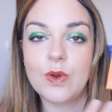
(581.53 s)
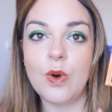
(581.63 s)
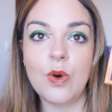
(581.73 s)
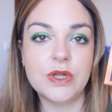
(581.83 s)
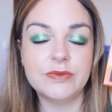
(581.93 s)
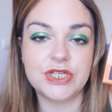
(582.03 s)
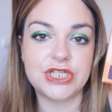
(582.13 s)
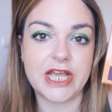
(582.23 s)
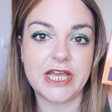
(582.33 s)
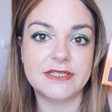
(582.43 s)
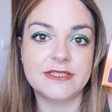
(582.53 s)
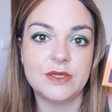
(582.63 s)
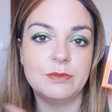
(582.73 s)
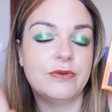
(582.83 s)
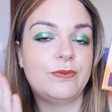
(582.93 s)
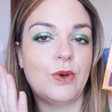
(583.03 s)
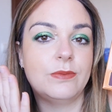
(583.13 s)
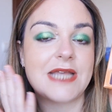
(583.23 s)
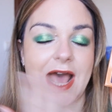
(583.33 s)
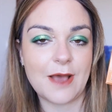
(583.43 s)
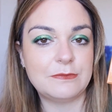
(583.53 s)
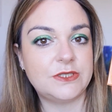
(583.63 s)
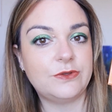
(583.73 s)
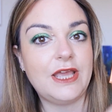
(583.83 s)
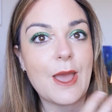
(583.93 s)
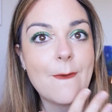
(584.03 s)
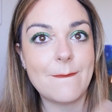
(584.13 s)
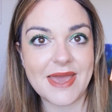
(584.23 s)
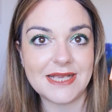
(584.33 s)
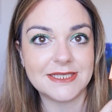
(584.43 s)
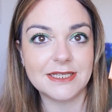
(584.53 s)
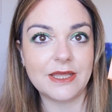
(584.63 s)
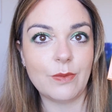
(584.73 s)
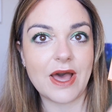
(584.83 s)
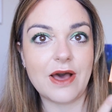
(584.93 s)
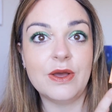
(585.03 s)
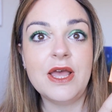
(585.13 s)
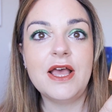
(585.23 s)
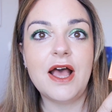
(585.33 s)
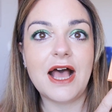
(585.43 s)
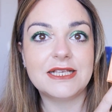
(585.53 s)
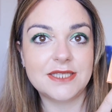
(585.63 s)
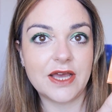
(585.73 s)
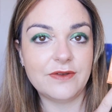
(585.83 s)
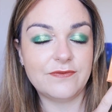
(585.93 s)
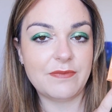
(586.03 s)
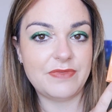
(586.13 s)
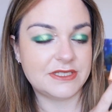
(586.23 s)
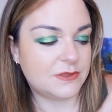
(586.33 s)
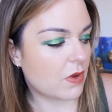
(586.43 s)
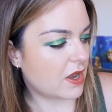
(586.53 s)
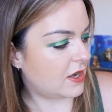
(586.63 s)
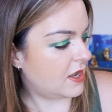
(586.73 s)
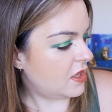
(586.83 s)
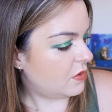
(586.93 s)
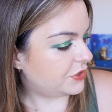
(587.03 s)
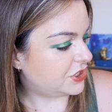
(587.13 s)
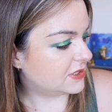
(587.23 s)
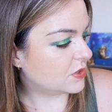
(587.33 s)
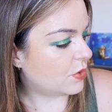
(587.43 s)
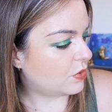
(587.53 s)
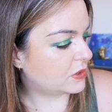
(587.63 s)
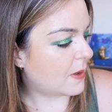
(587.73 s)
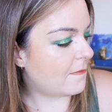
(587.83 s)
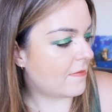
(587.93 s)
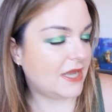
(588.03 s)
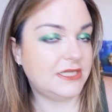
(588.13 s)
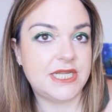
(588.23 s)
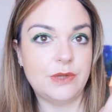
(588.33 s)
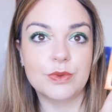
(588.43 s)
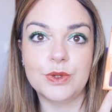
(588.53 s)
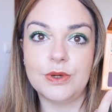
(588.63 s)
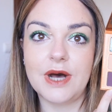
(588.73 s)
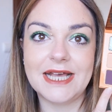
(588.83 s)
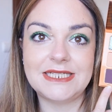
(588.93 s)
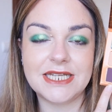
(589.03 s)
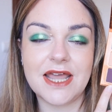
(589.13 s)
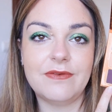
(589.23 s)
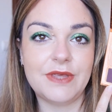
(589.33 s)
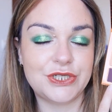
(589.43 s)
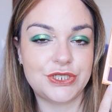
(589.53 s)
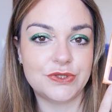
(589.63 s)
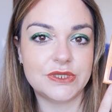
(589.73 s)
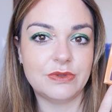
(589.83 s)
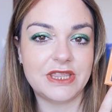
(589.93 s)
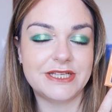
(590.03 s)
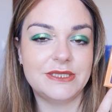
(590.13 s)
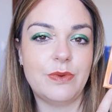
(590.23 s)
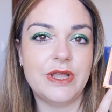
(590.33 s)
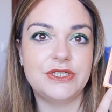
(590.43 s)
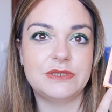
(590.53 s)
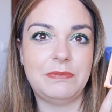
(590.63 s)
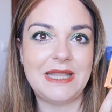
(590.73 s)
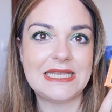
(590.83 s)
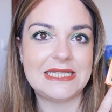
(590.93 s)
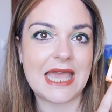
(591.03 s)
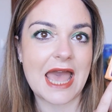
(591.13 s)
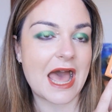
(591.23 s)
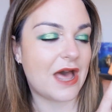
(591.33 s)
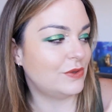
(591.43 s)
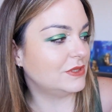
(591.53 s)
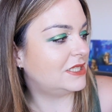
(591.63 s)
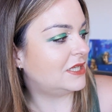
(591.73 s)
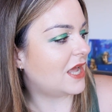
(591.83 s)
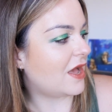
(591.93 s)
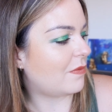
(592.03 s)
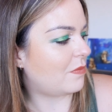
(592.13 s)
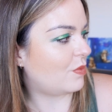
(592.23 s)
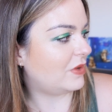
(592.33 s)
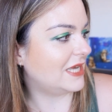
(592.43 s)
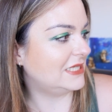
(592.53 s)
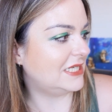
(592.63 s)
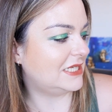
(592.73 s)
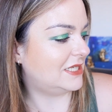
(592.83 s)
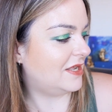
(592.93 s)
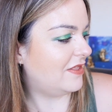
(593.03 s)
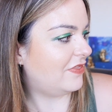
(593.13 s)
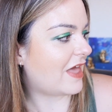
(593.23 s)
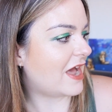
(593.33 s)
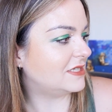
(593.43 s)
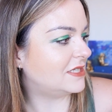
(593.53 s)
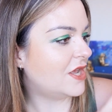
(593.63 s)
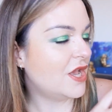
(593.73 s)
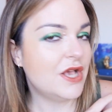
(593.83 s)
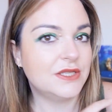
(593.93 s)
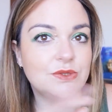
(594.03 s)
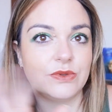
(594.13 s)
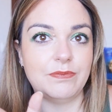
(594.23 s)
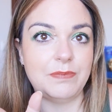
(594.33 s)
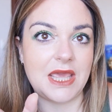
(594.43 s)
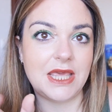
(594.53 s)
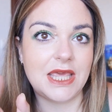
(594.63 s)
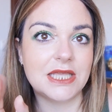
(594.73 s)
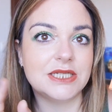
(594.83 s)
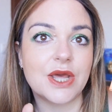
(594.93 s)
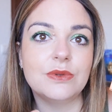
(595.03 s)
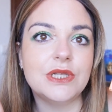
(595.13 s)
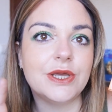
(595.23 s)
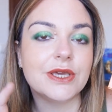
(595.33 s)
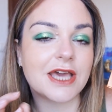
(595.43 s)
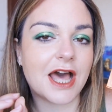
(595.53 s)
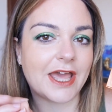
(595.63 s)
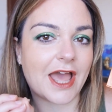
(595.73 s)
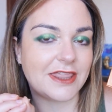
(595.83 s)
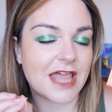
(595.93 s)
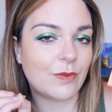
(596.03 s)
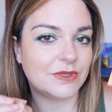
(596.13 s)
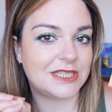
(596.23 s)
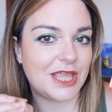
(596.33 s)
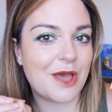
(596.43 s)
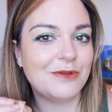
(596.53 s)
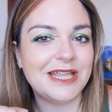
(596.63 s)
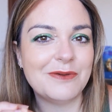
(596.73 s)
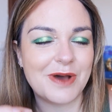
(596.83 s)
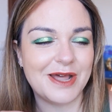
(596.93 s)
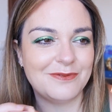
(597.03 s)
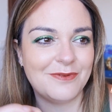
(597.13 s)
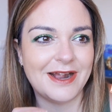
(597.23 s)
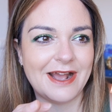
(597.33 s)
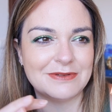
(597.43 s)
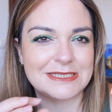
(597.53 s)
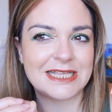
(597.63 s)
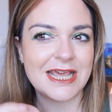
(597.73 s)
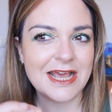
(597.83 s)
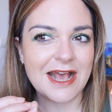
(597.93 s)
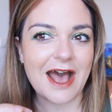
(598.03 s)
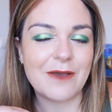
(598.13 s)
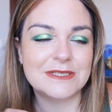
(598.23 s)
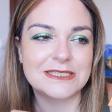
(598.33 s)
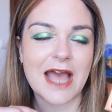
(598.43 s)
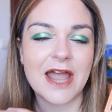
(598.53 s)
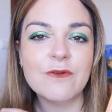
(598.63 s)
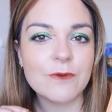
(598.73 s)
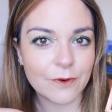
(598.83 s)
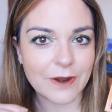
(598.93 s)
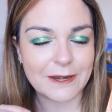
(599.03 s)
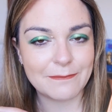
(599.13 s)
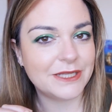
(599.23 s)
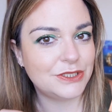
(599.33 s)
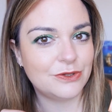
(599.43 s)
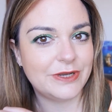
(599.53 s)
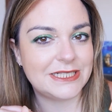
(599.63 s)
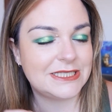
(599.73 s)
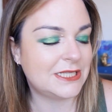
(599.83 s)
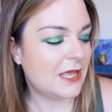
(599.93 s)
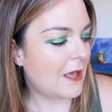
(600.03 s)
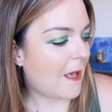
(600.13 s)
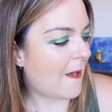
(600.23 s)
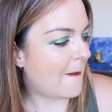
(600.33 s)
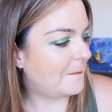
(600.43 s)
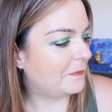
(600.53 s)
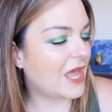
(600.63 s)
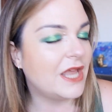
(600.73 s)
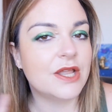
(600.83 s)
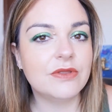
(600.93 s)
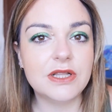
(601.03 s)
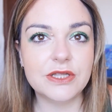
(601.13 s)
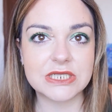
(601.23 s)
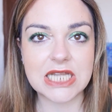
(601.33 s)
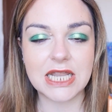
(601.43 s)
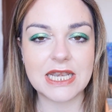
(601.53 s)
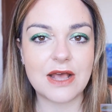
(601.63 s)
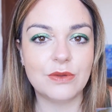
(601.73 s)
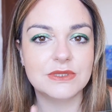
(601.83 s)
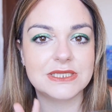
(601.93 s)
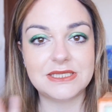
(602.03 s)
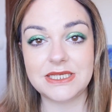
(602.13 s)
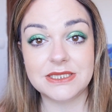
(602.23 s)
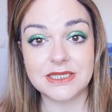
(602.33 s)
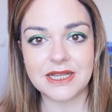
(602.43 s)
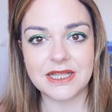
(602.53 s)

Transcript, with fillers: all of the shades performed absolutely amazingly well, aside from this one, which is called Mighty Roar. I did have issues with this one, just blending it out um, when I did that sort of pinky tone look. I, that was the only one where I was, I was kind of regretting my choice. Um, I know the look turned out decent